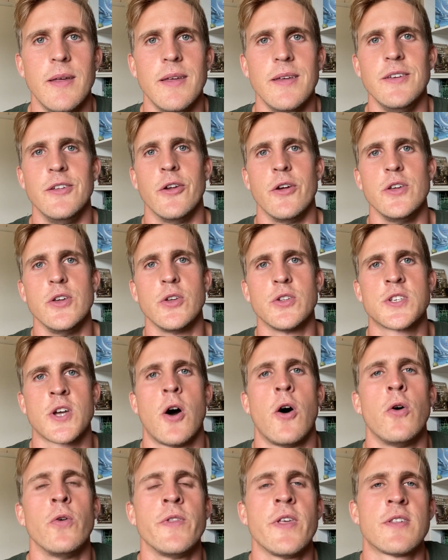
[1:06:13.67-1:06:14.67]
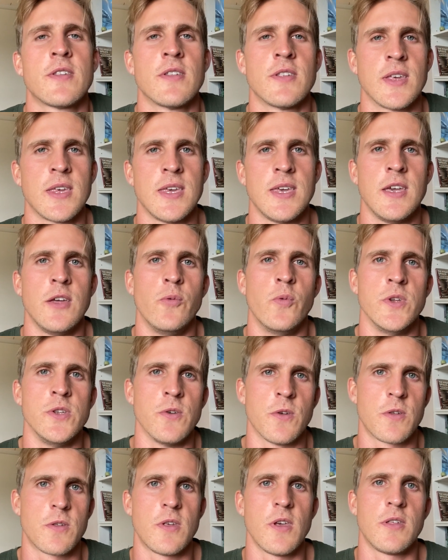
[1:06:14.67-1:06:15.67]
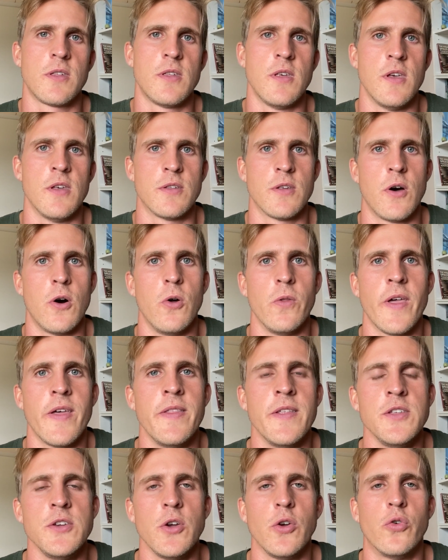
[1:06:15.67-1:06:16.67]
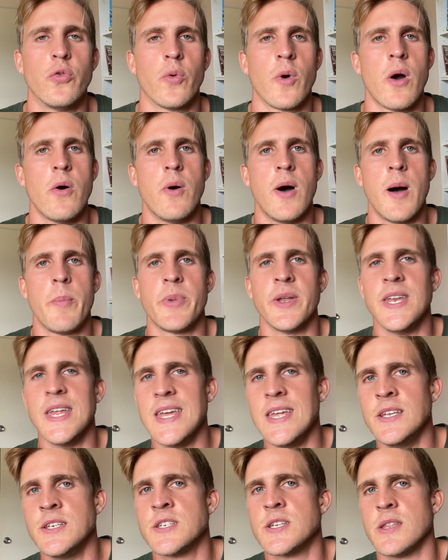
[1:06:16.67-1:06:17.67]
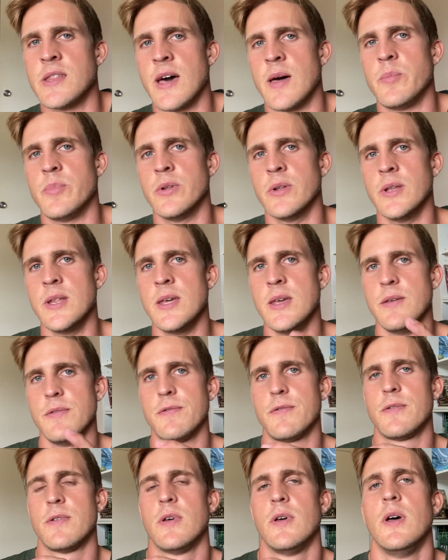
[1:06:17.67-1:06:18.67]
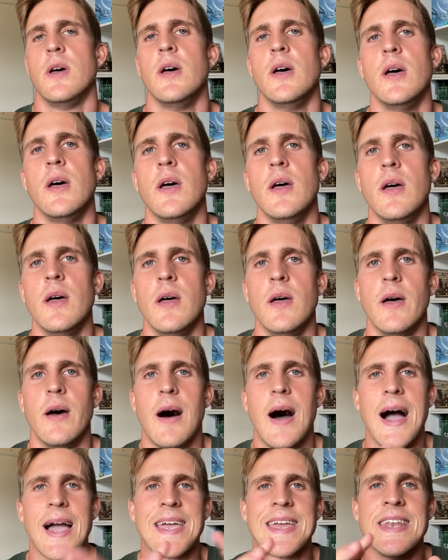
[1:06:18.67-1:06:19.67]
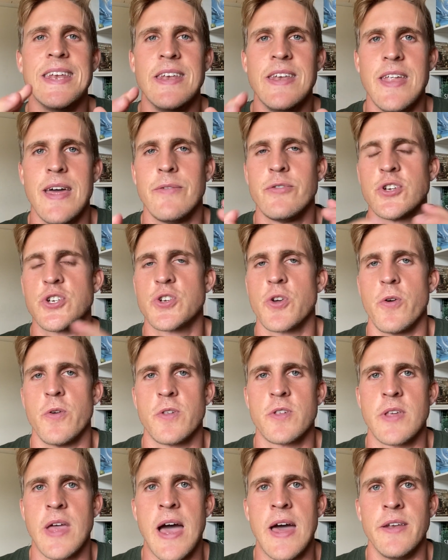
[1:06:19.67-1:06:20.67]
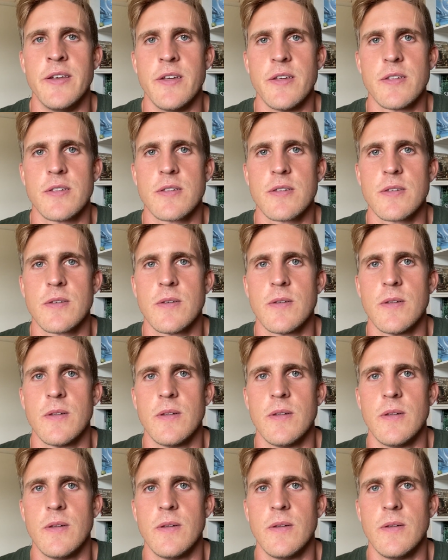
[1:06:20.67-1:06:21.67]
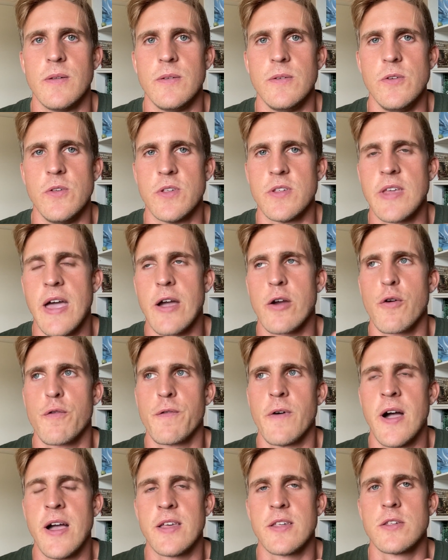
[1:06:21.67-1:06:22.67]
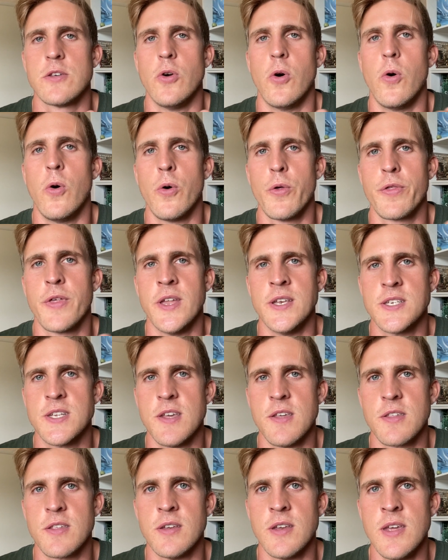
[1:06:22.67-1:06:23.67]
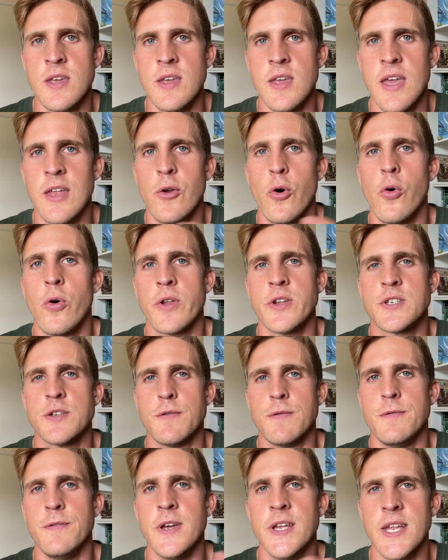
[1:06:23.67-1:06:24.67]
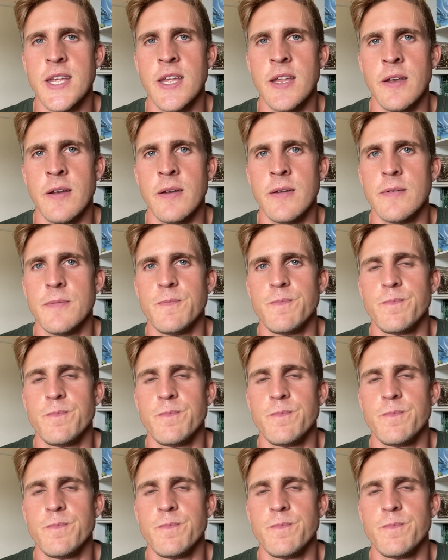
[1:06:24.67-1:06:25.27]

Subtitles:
You know, you told this as a kid when you're 6 years old, and then you grow up and into that belief. I can never show sadness. You sacrifice your authenticity in order to fit in.